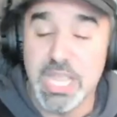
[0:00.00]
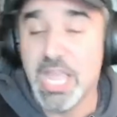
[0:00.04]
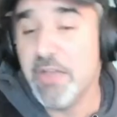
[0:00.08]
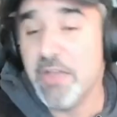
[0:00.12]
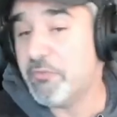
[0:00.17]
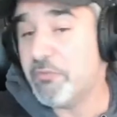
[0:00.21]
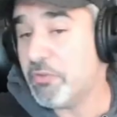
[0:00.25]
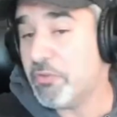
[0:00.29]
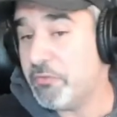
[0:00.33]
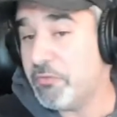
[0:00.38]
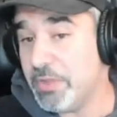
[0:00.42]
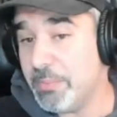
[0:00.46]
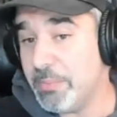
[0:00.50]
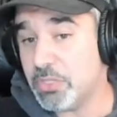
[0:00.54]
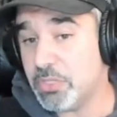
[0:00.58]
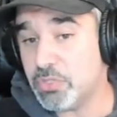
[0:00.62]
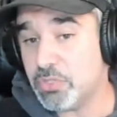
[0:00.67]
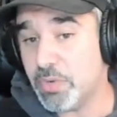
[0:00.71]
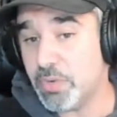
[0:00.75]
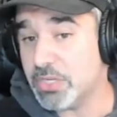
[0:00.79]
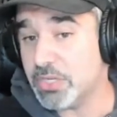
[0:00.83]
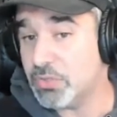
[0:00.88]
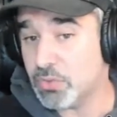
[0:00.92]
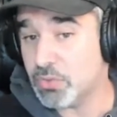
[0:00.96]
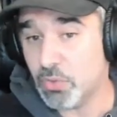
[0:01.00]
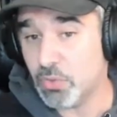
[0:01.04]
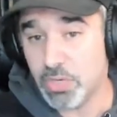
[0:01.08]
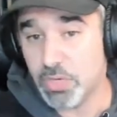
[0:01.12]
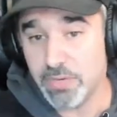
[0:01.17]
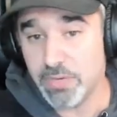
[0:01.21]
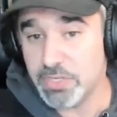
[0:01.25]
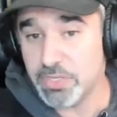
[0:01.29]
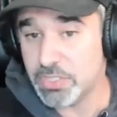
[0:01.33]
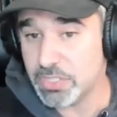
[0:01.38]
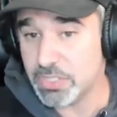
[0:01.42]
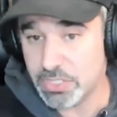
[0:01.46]
for female directors or
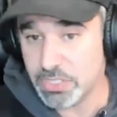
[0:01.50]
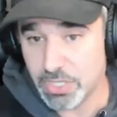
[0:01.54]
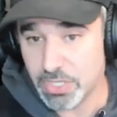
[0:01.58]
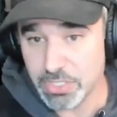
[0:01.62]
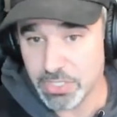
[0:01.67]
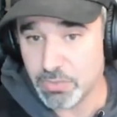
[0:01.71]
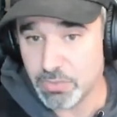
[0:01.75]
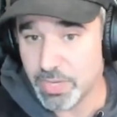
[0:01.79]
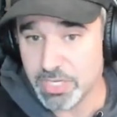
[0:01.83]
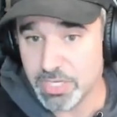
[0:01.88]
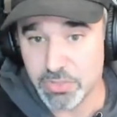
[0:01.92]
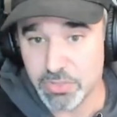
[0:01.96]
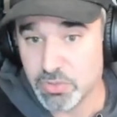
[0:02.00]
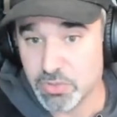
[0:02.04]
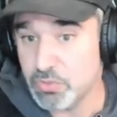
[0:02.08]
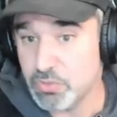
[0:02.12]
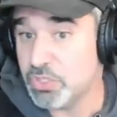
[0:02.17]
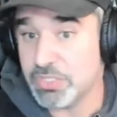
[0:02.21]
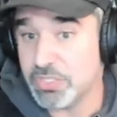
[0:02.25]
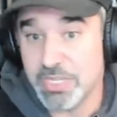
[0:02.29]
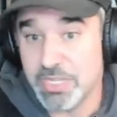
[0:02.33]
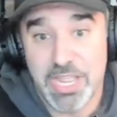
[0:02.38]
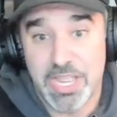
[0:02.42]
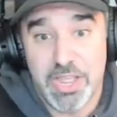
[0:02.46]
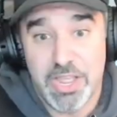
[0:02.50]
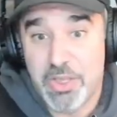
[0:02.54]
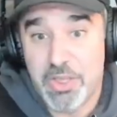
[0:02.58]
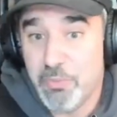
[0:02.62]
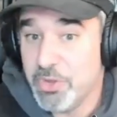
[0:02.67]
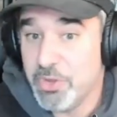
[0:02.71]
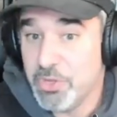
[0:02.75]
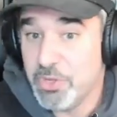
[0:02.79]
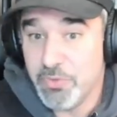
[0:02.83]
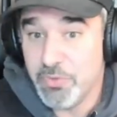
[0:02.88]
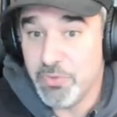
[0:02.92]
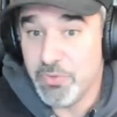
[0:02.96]
even just young directors who just
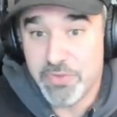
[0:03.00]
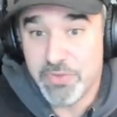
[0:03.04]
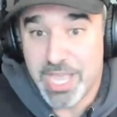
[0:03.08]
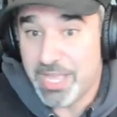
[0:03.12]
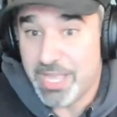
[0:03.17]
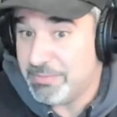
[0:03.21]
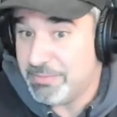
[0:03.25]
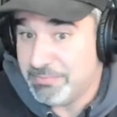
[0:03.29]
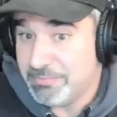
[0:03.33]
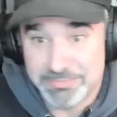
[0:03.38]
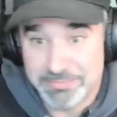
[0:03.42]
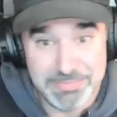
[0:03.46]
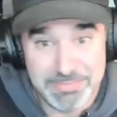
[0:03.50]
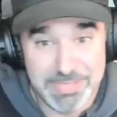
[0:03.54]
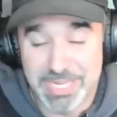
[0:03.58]
when you've got